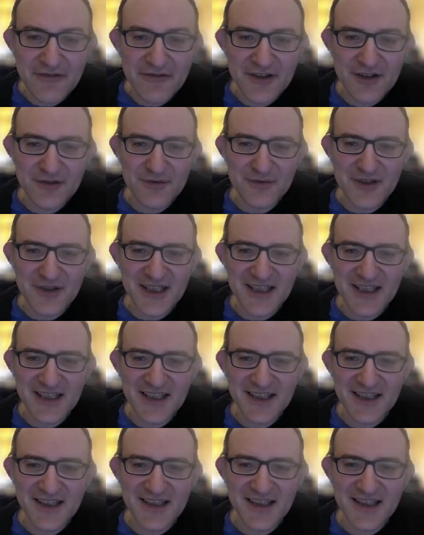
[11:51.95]
you
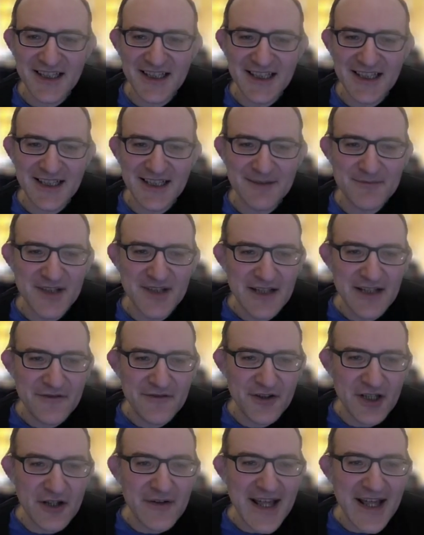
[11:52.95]
go
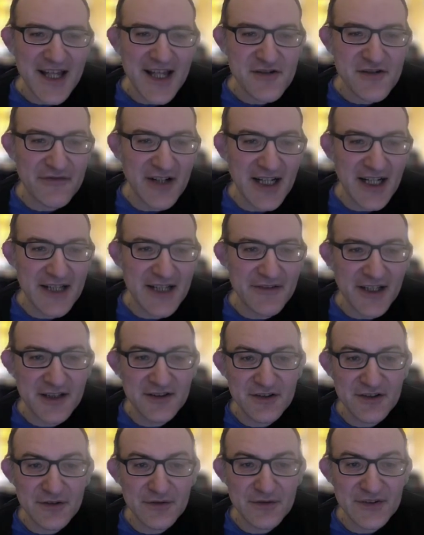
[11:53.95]
H5, I
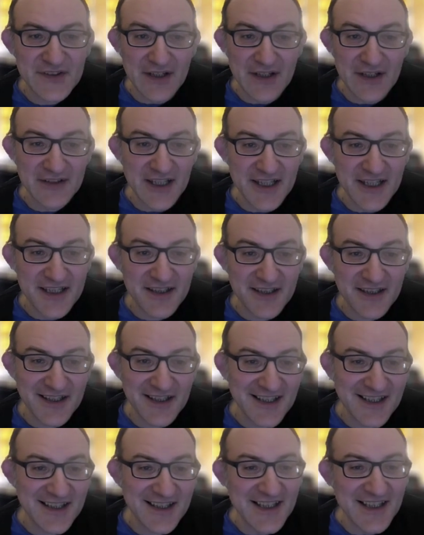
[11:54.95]
can do stuff like
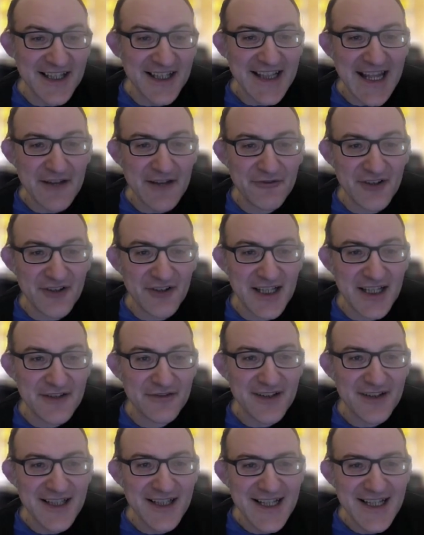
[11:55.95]
F5,